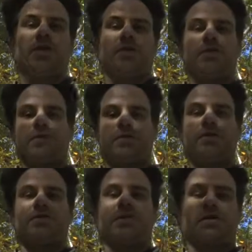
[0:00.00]
These
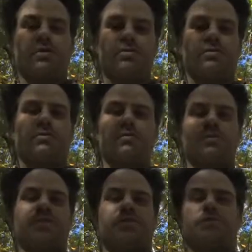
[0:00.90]
trees are known to be
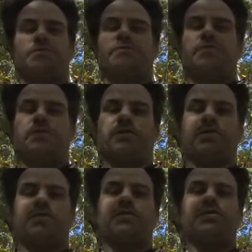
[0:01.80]
sensitive to the
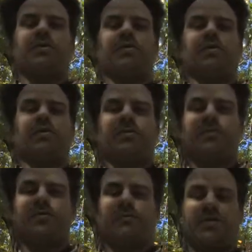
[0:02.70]
city according to its
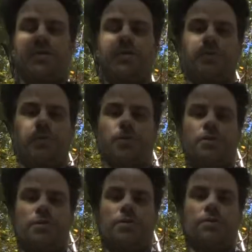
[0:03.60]
tree protection
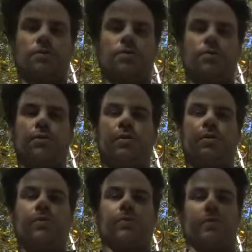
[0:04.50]
policy.
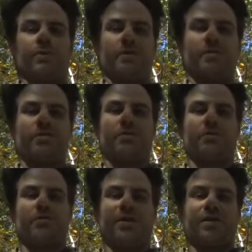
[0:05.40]
With the bikers
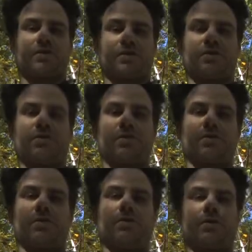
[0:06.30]
compacting the
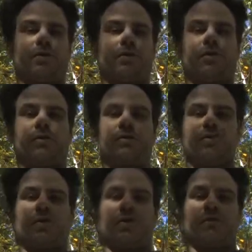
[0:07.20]
soil and digging the
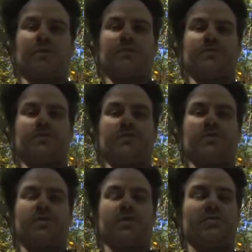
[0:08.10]
soil around the
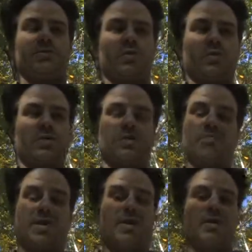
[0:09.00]
roots, and even worse,
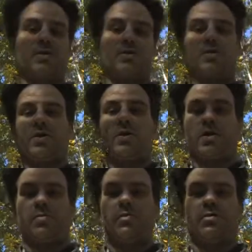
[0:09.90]
packing soil
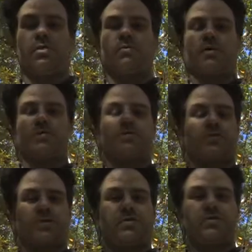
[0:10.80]
up around the
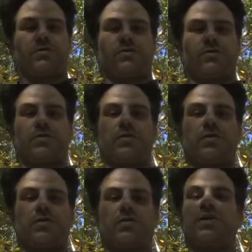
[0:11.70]
trunks of the trees,
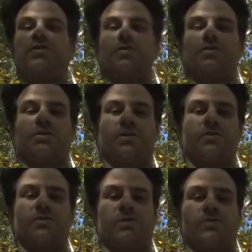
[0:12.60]
they're actually
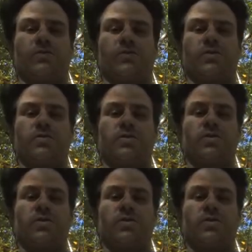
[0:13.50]
endangering the trees,